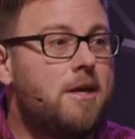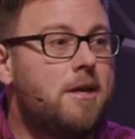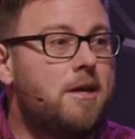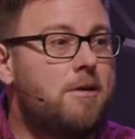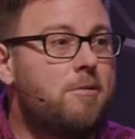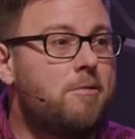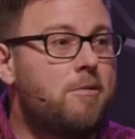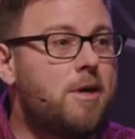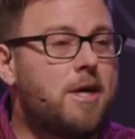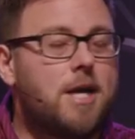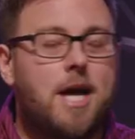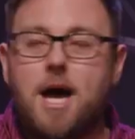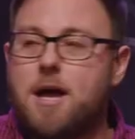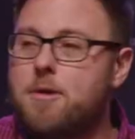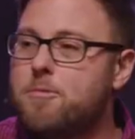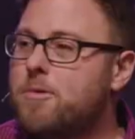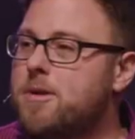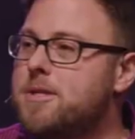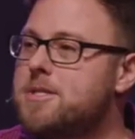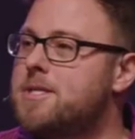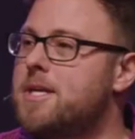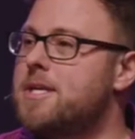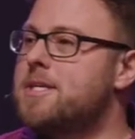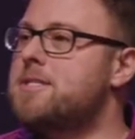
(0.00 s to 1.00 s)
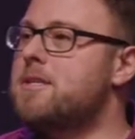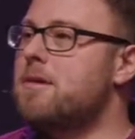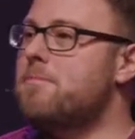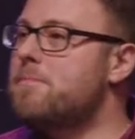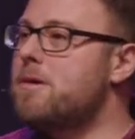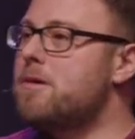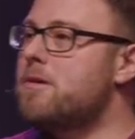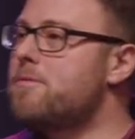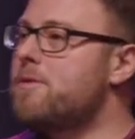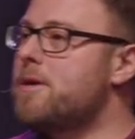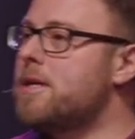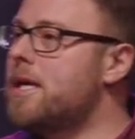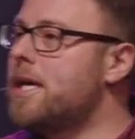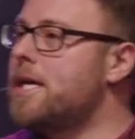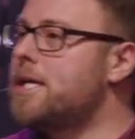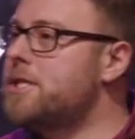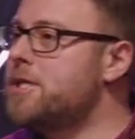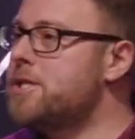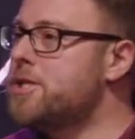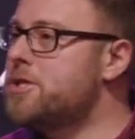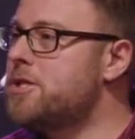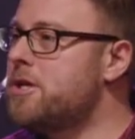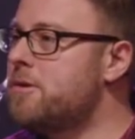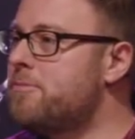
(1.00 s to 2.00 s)
Well, God wants us to build a
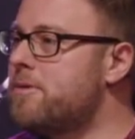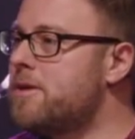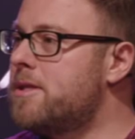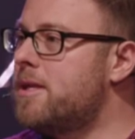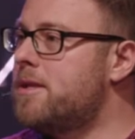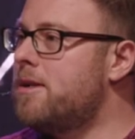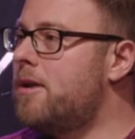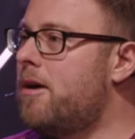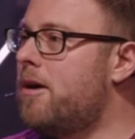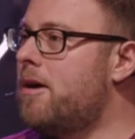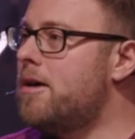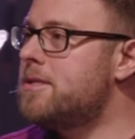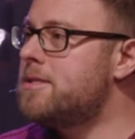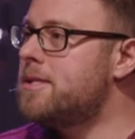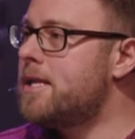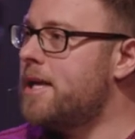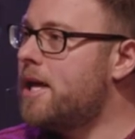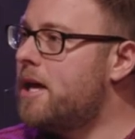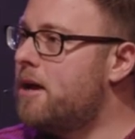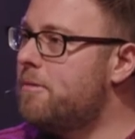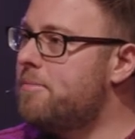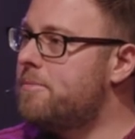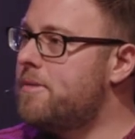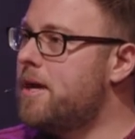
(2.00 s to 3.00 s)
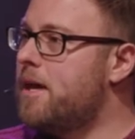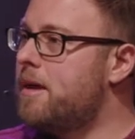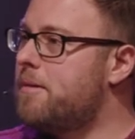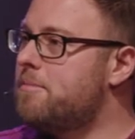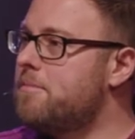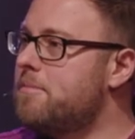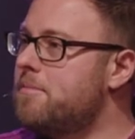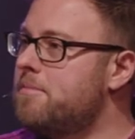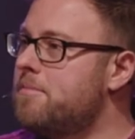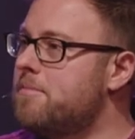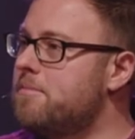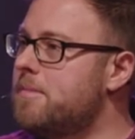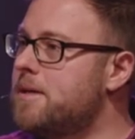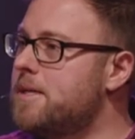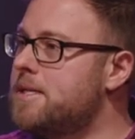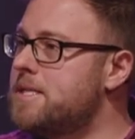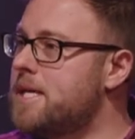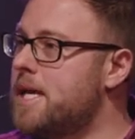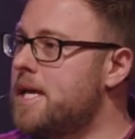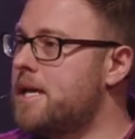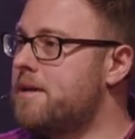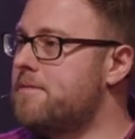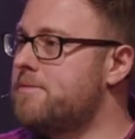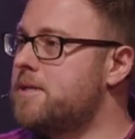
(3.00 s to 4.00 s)
relationship with the lost and help them be
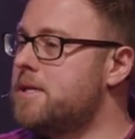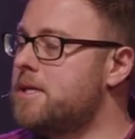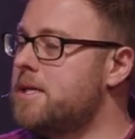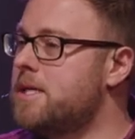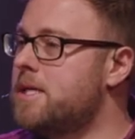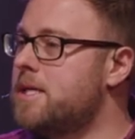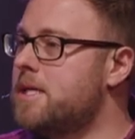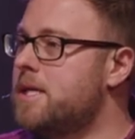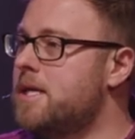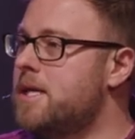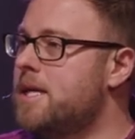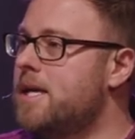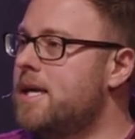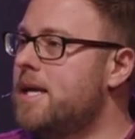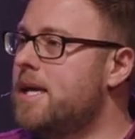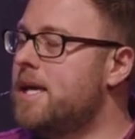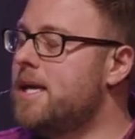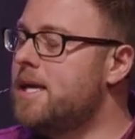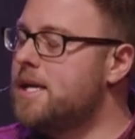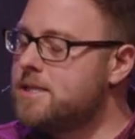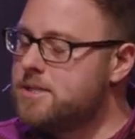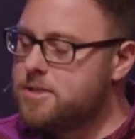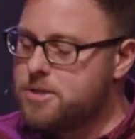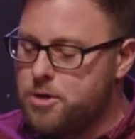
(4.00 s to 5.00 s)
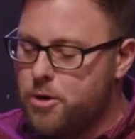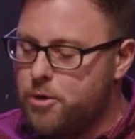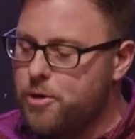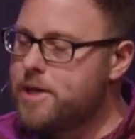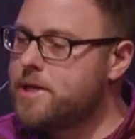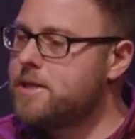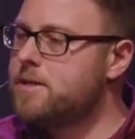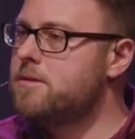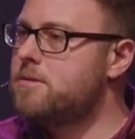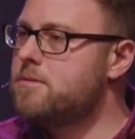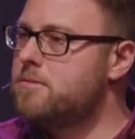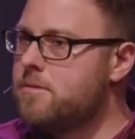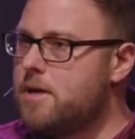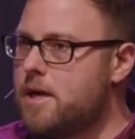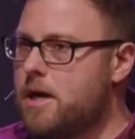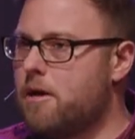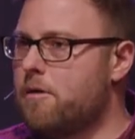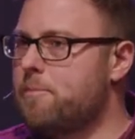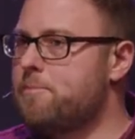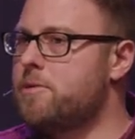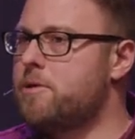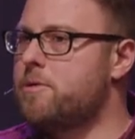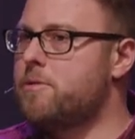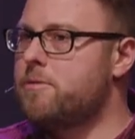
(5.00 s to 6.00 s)
saved. He's going to
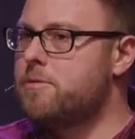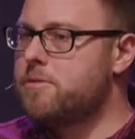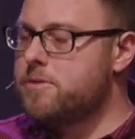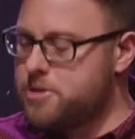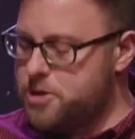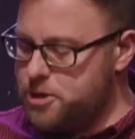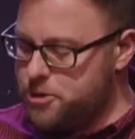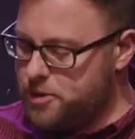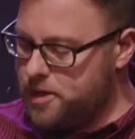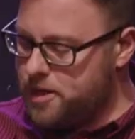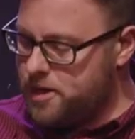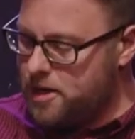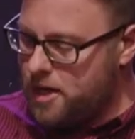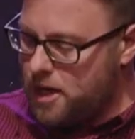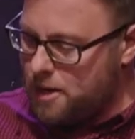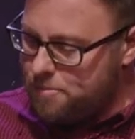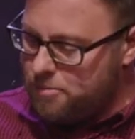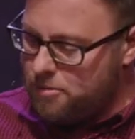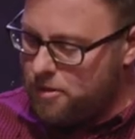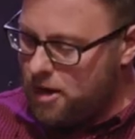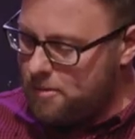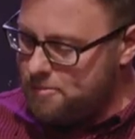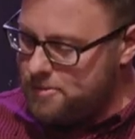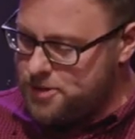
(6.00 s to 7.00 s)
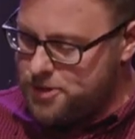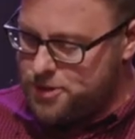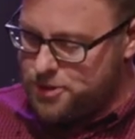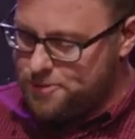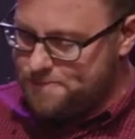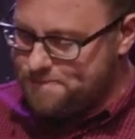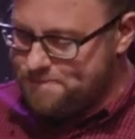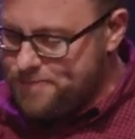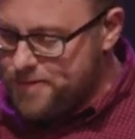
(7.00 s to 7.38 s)
help you do it, I promise you.